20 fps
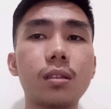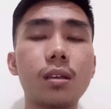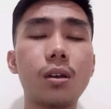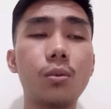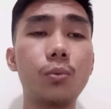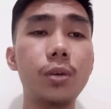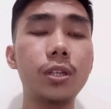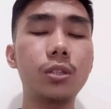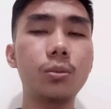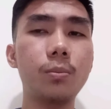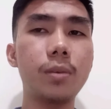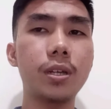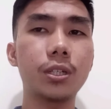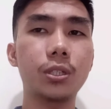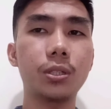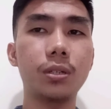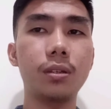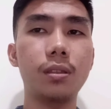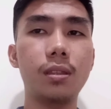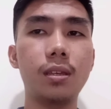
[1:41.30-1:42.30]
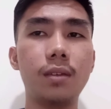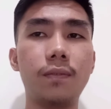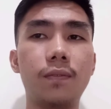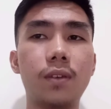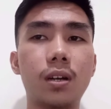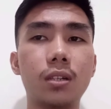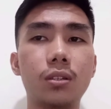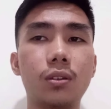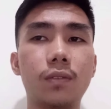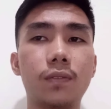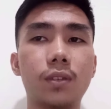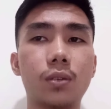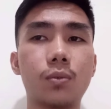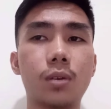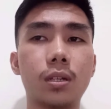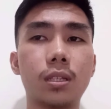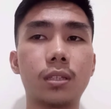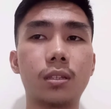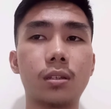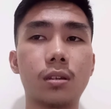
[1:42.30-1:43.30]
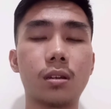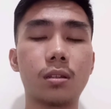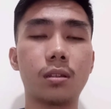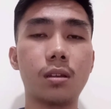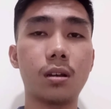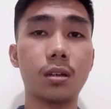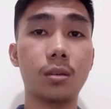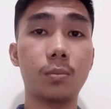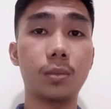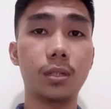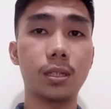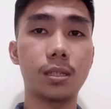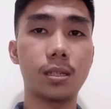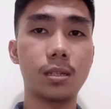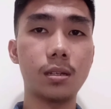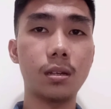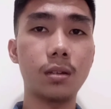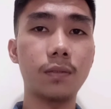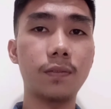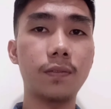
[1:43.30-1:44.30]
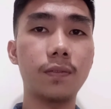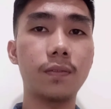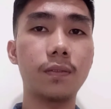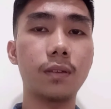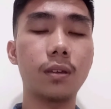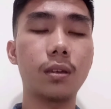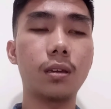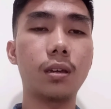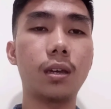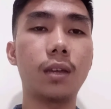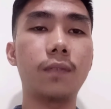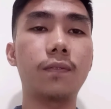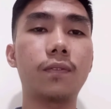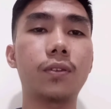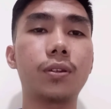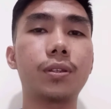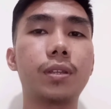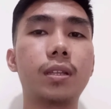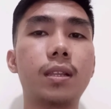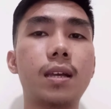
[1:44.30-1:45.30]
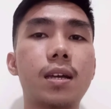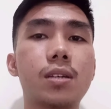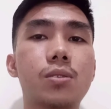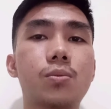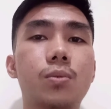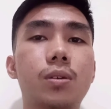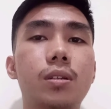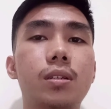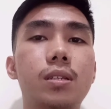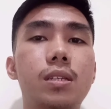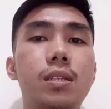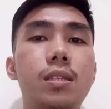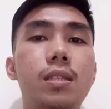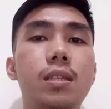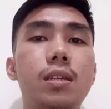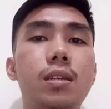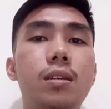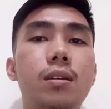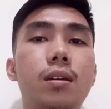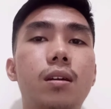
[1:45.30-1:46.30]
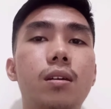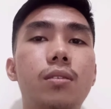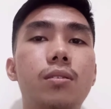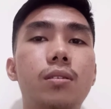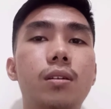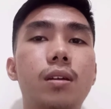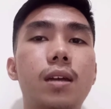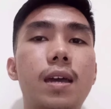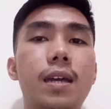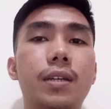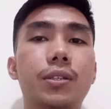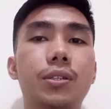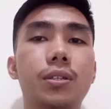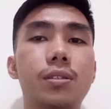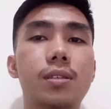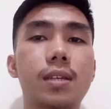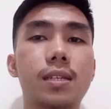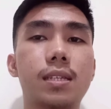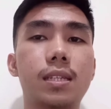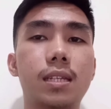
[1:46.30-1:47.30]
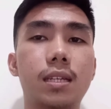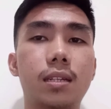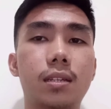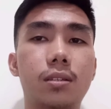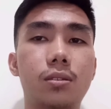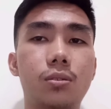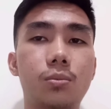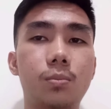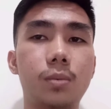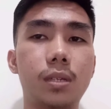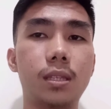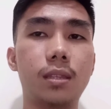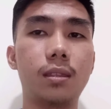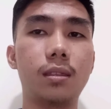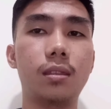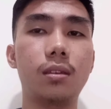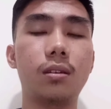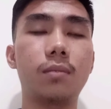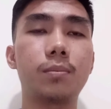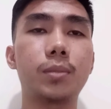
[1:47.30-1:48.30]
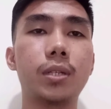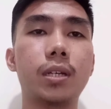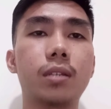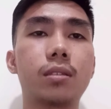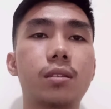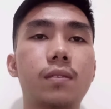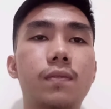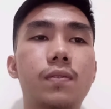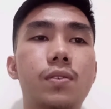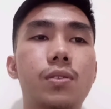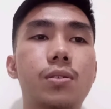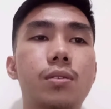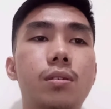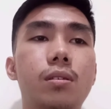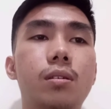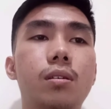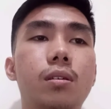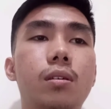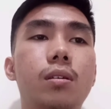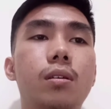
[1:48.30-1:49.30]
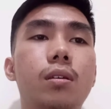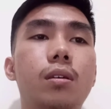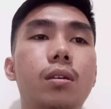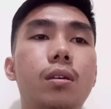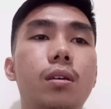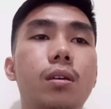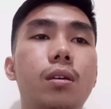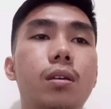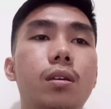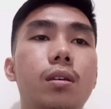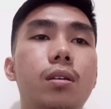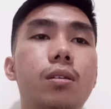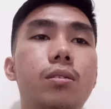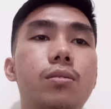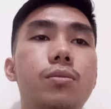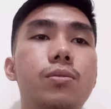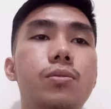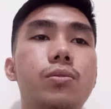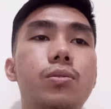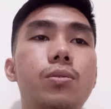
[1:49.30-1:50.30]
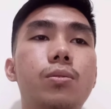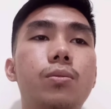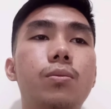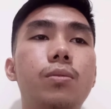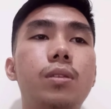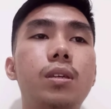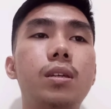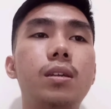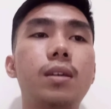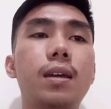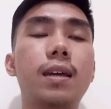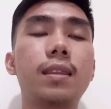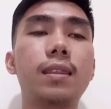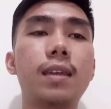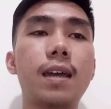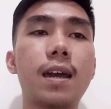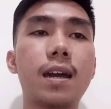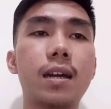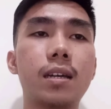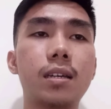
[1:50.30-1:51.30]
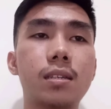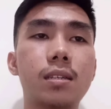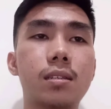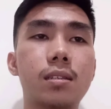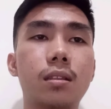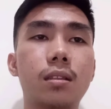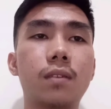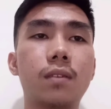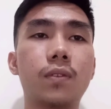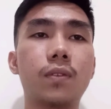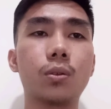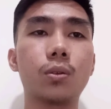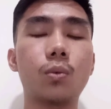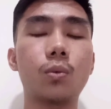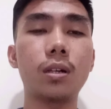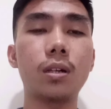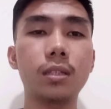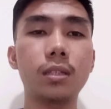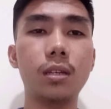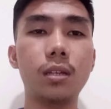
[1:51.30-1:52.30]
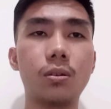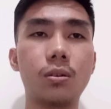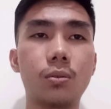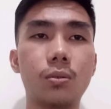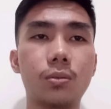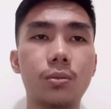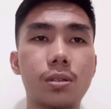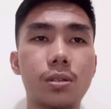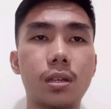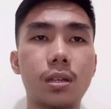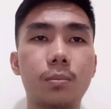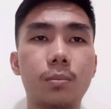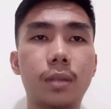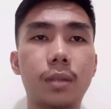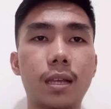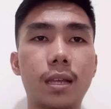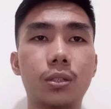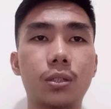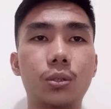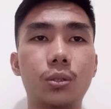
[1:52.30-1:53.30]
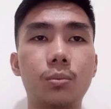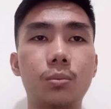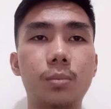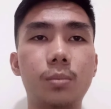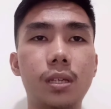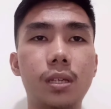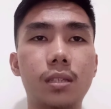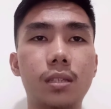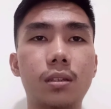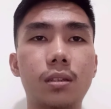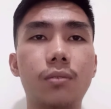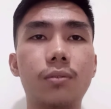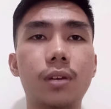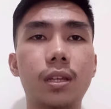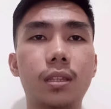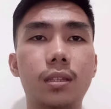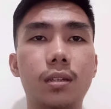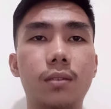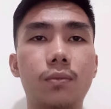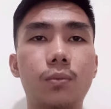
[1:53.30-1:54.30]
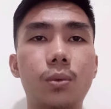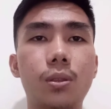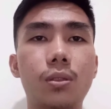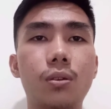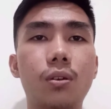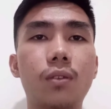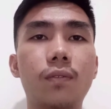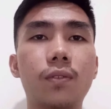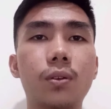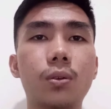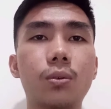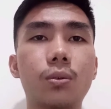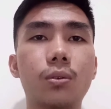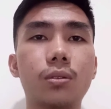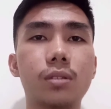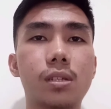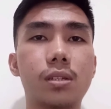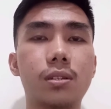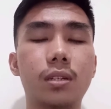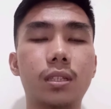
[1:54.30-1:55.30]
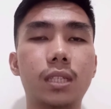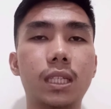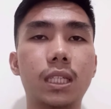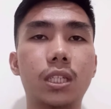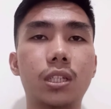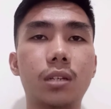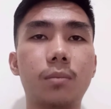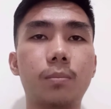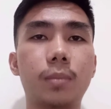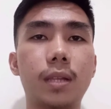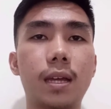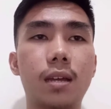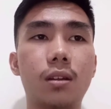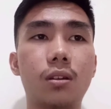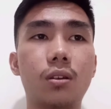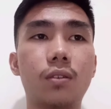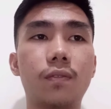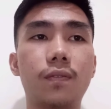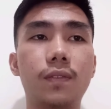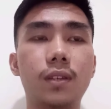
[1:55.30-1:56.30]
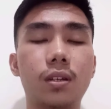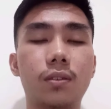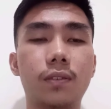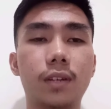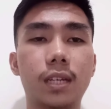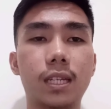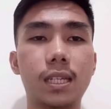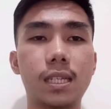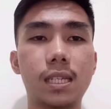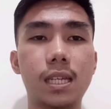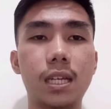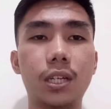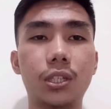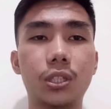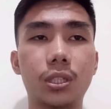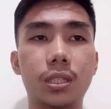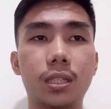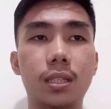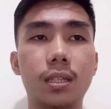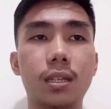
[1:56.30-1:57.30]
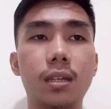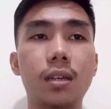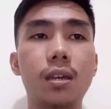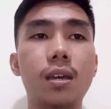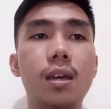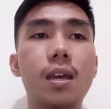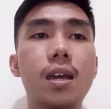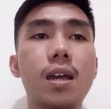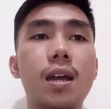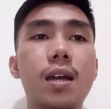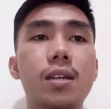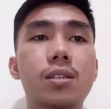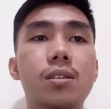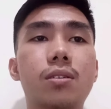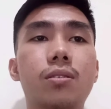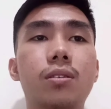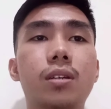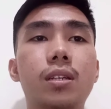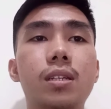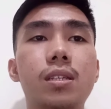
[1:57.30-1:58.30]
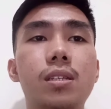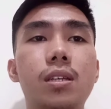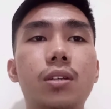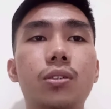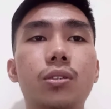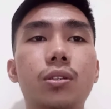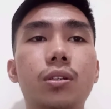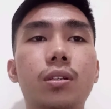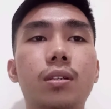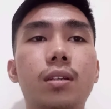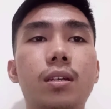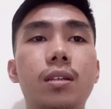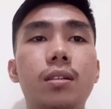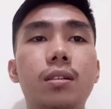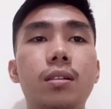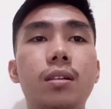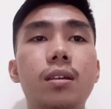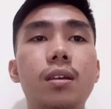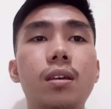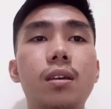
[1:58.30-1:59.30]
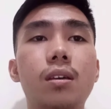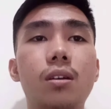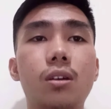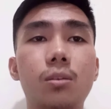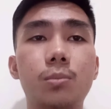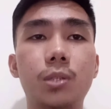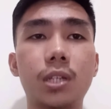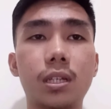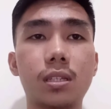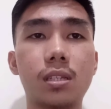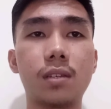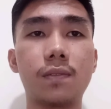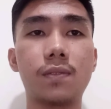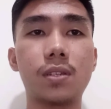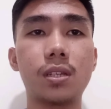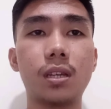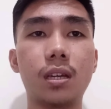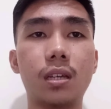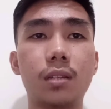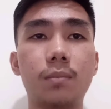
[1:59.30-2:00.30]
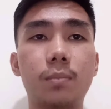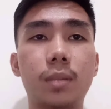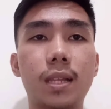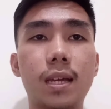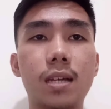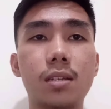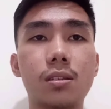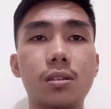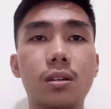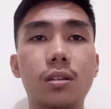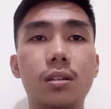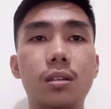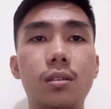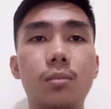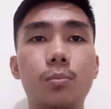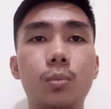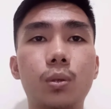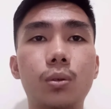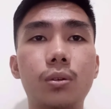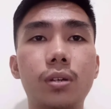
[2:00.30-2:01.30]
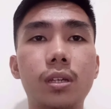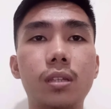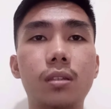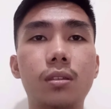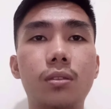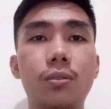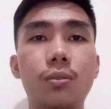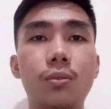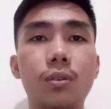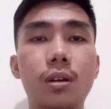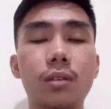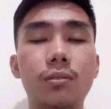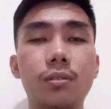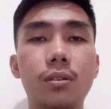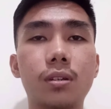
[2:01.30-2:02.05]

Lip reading: a way to measure the value of the quality document itself. And for the last one is the other actions as needed to meet the objectives. So at the highest level, quality goals and plans should be integrated with overall strategic plan of the organization. As organizational objectives and plans are deployed throughout the